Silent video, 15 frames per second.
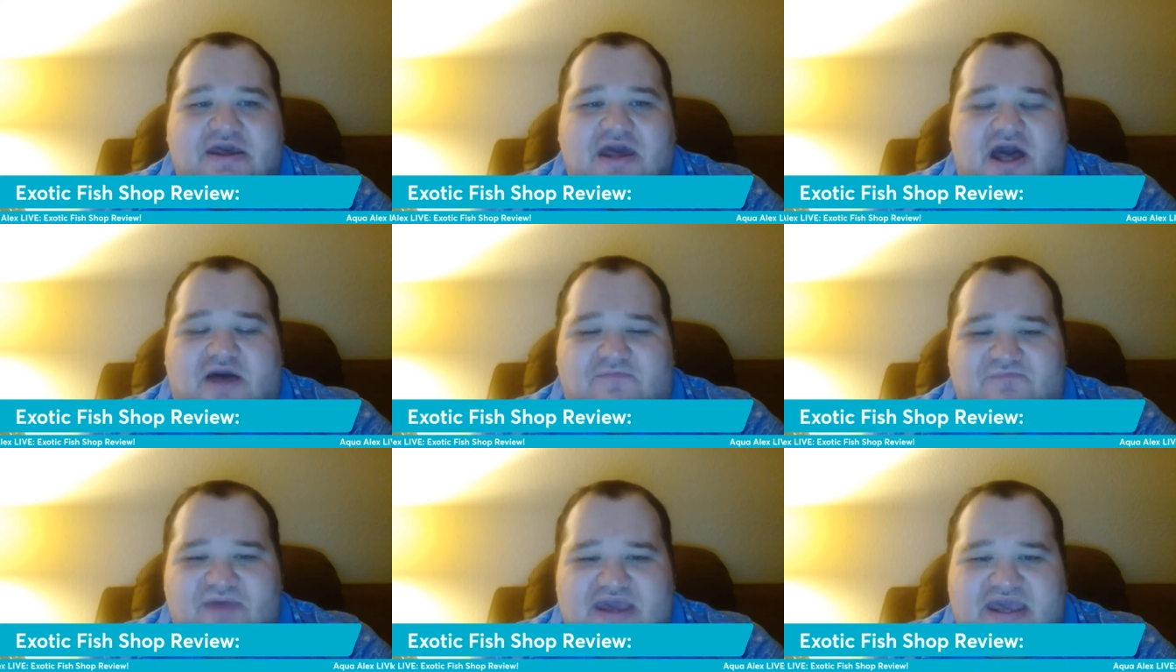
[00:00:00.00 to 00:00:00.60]
a
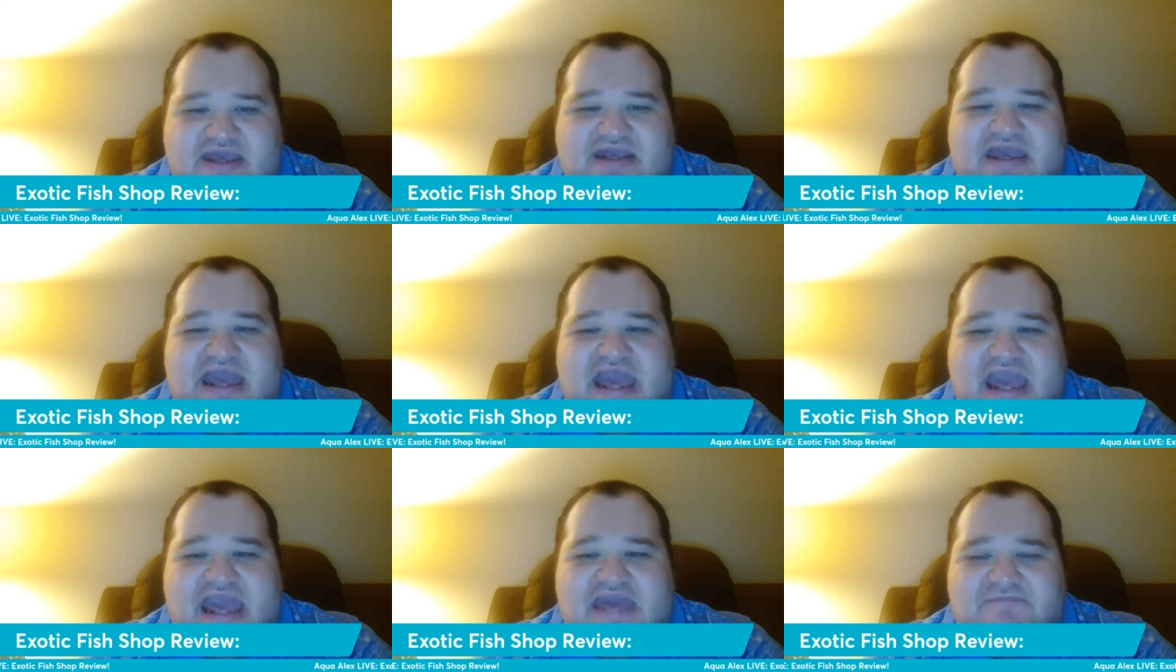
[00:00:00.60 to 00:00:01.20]
big
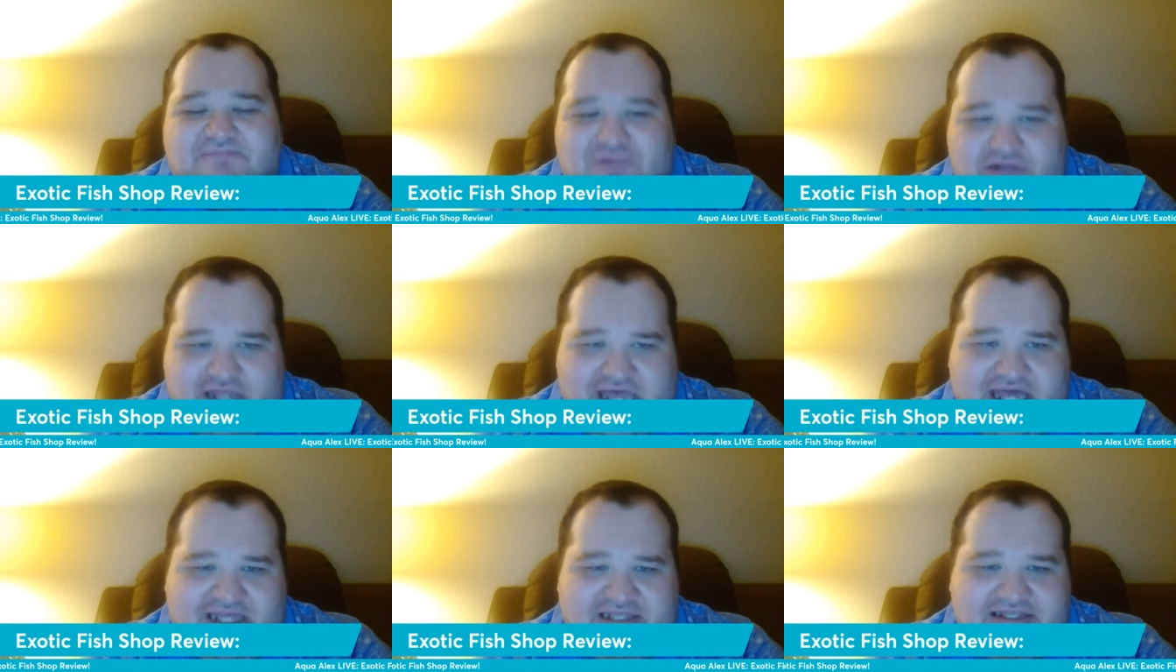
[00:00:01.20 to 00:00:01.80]
A
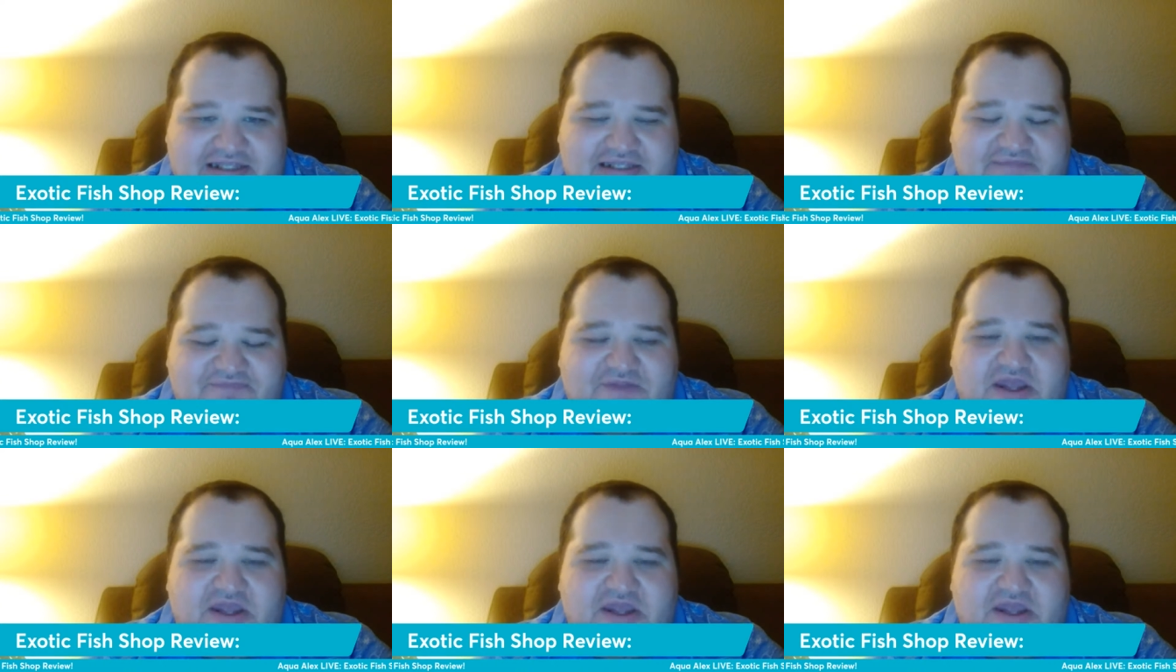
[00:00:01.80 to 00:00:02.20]
plus.